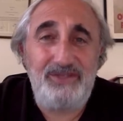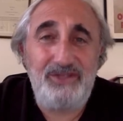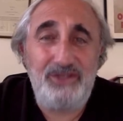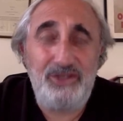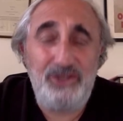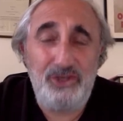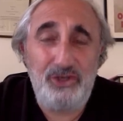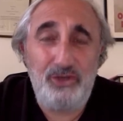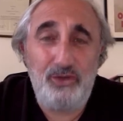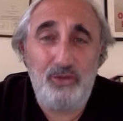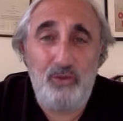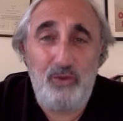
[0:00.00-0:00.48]

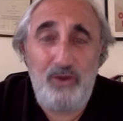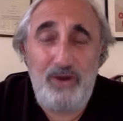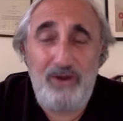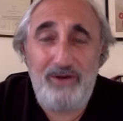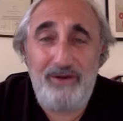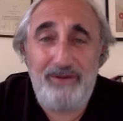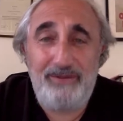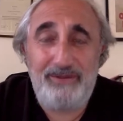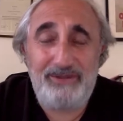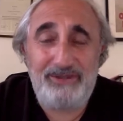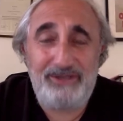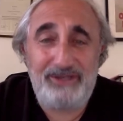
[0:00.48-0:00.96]
you know, where
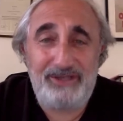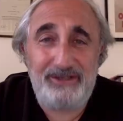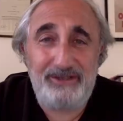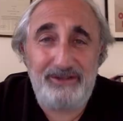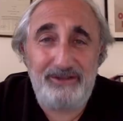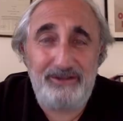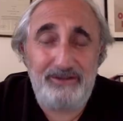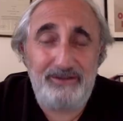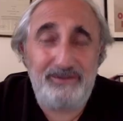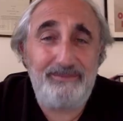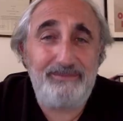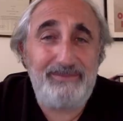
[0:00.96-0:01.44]
a
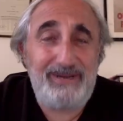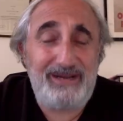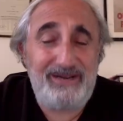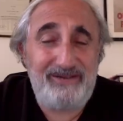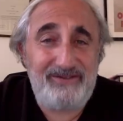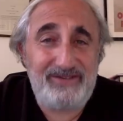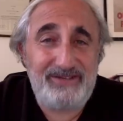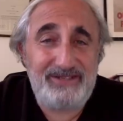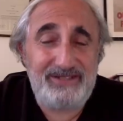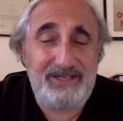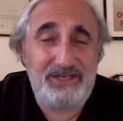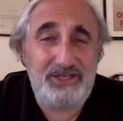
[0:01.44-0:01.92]
particular
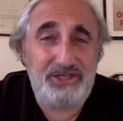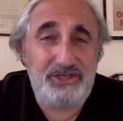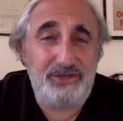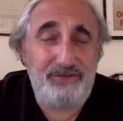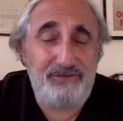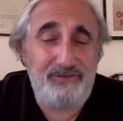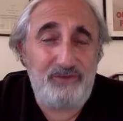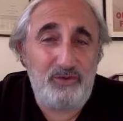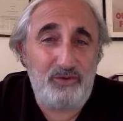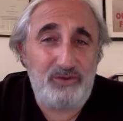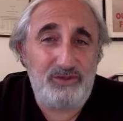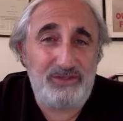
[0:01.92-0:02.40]
manifestation
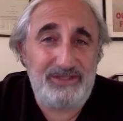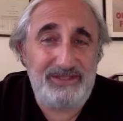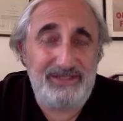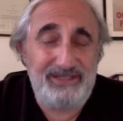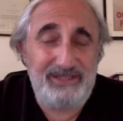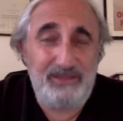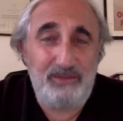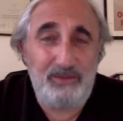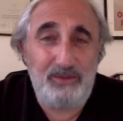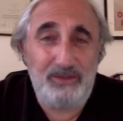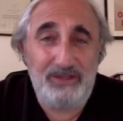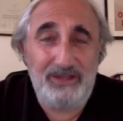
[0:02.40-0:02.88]
of
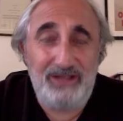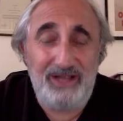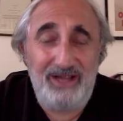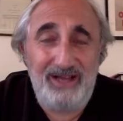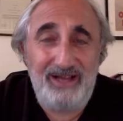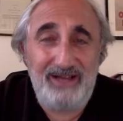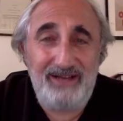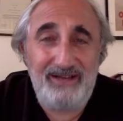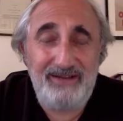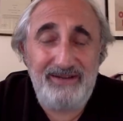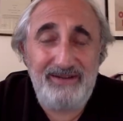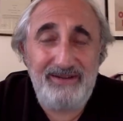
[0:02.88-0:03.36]
OCD would
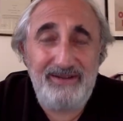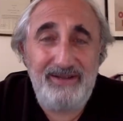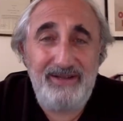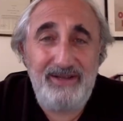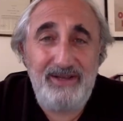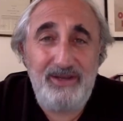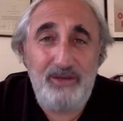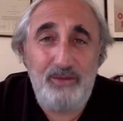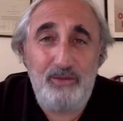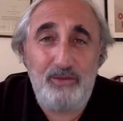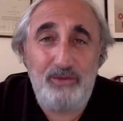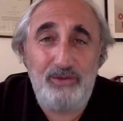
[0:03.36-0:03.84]
lie
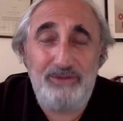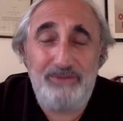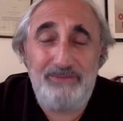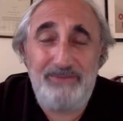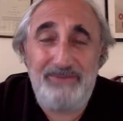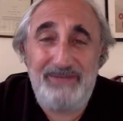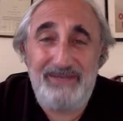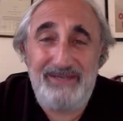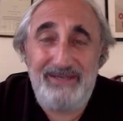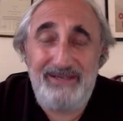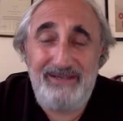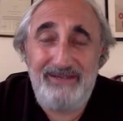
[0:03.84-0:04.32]
would
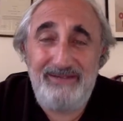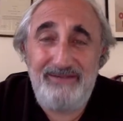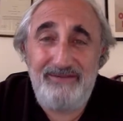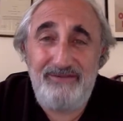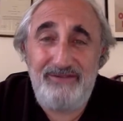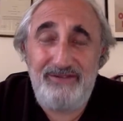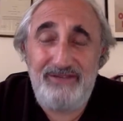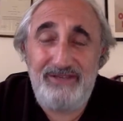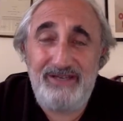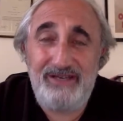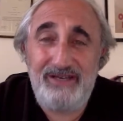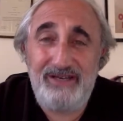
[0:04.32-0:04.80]
be
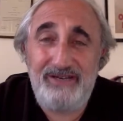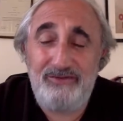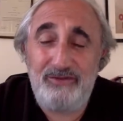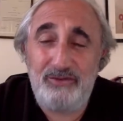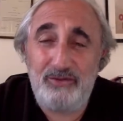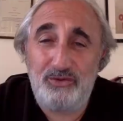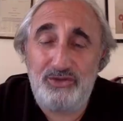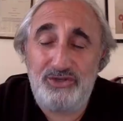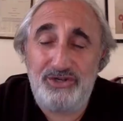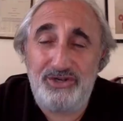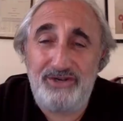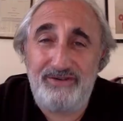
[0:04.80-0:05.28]
via
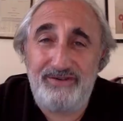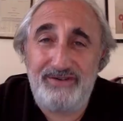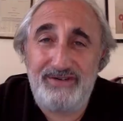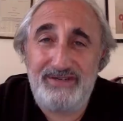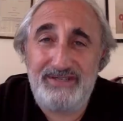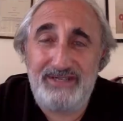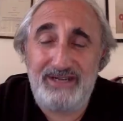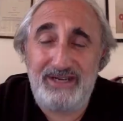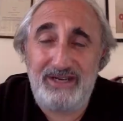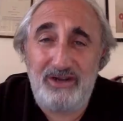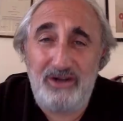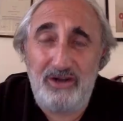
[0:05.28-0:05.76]
evolutionary
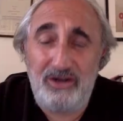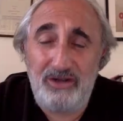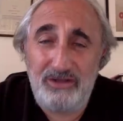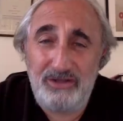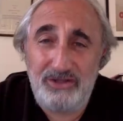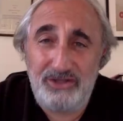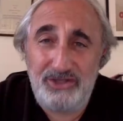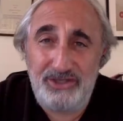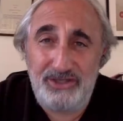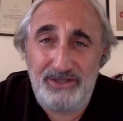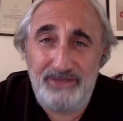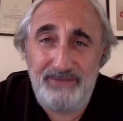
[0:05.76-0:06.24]

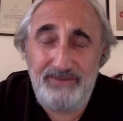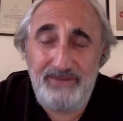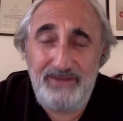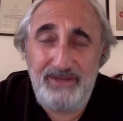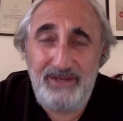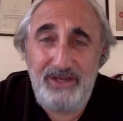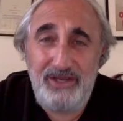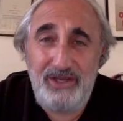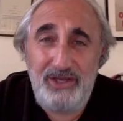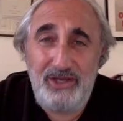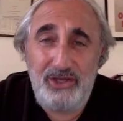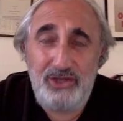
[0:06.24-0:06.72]
psychology.
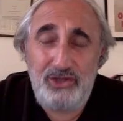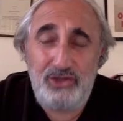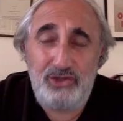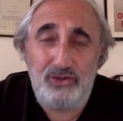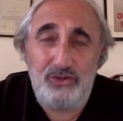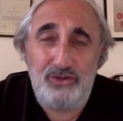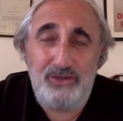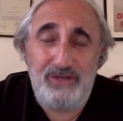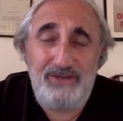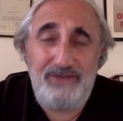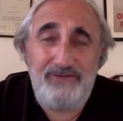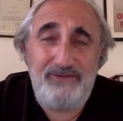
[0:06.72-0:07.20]

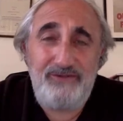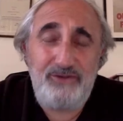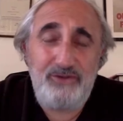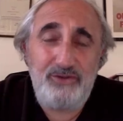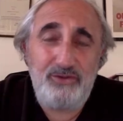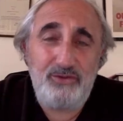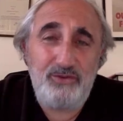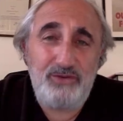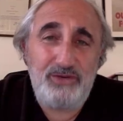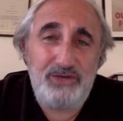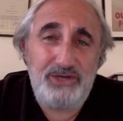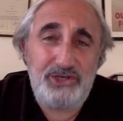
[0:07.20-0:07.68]
So if
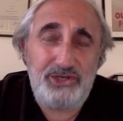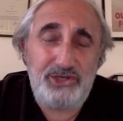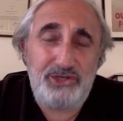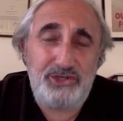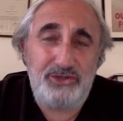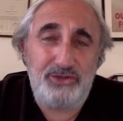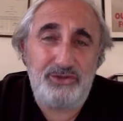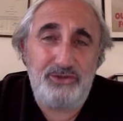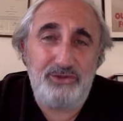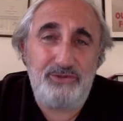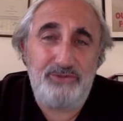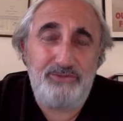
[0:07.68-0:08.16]
you wish
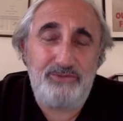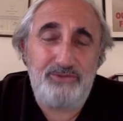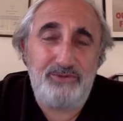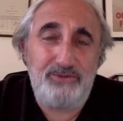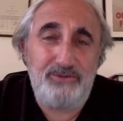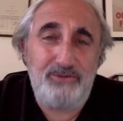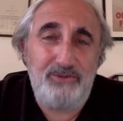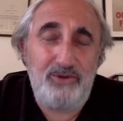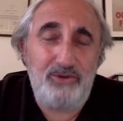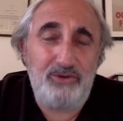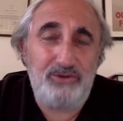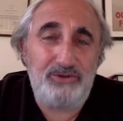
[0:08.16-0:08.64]
to
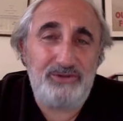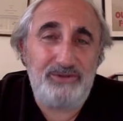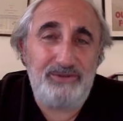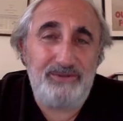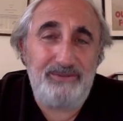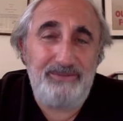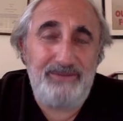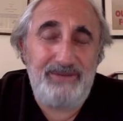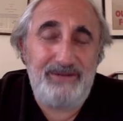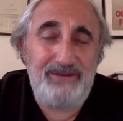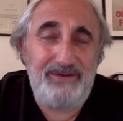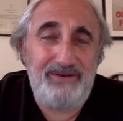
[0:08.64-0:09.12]
promote
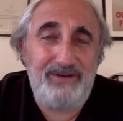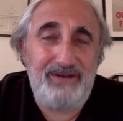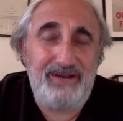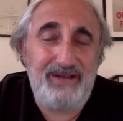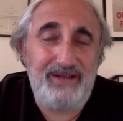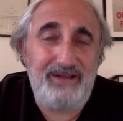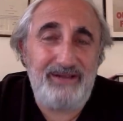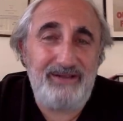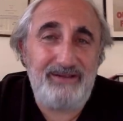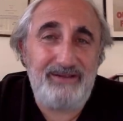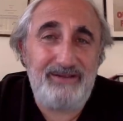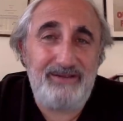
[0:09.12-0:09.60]
better
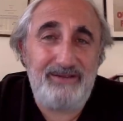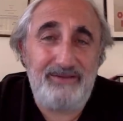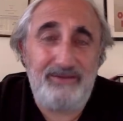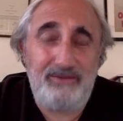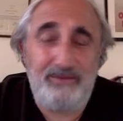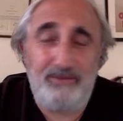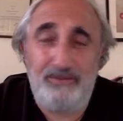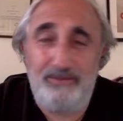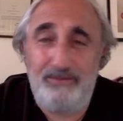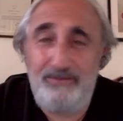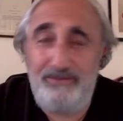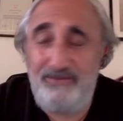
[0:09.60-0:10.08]
health
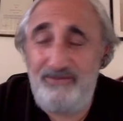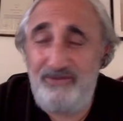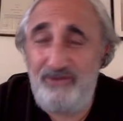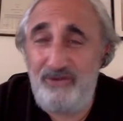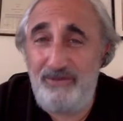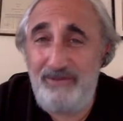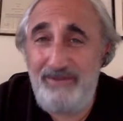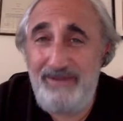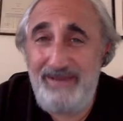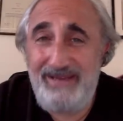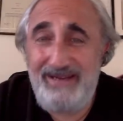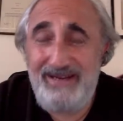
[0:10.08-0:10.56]

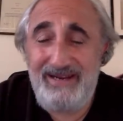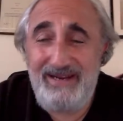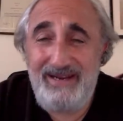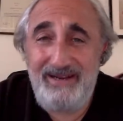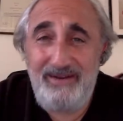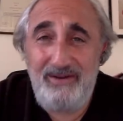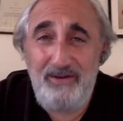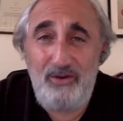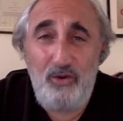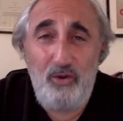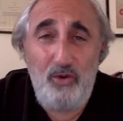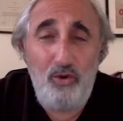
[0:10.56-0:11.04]
for men
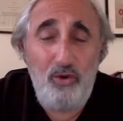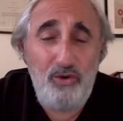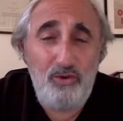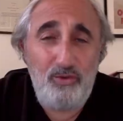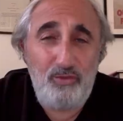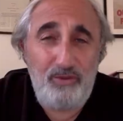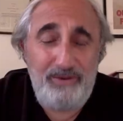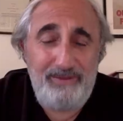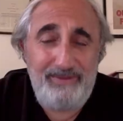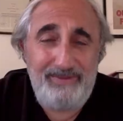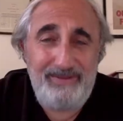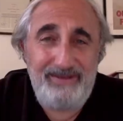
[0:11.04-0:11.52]
or
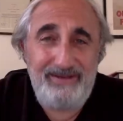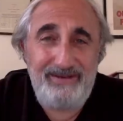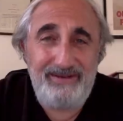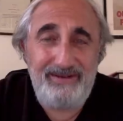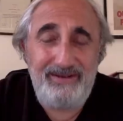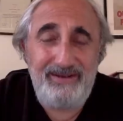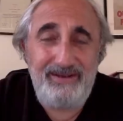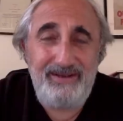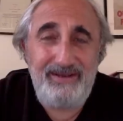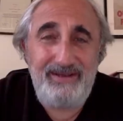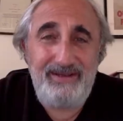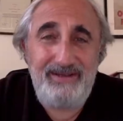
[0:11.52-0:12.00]
women,
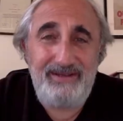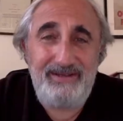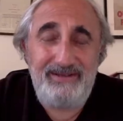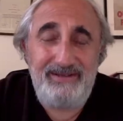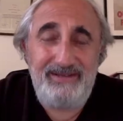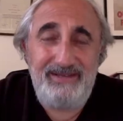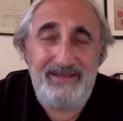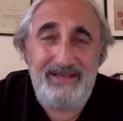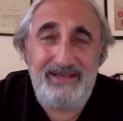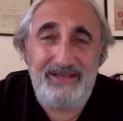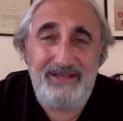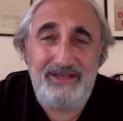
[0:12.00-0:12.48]

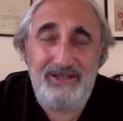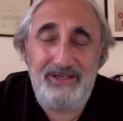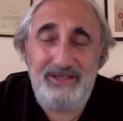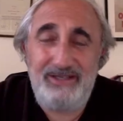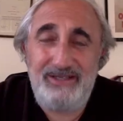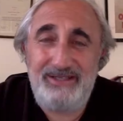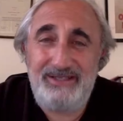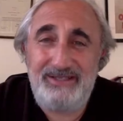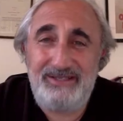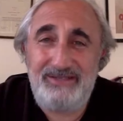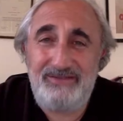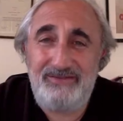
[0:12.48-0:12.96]
then
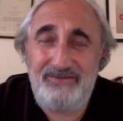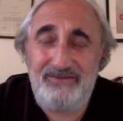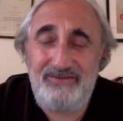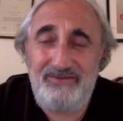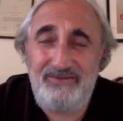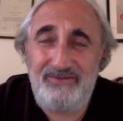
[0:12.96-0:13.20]
it's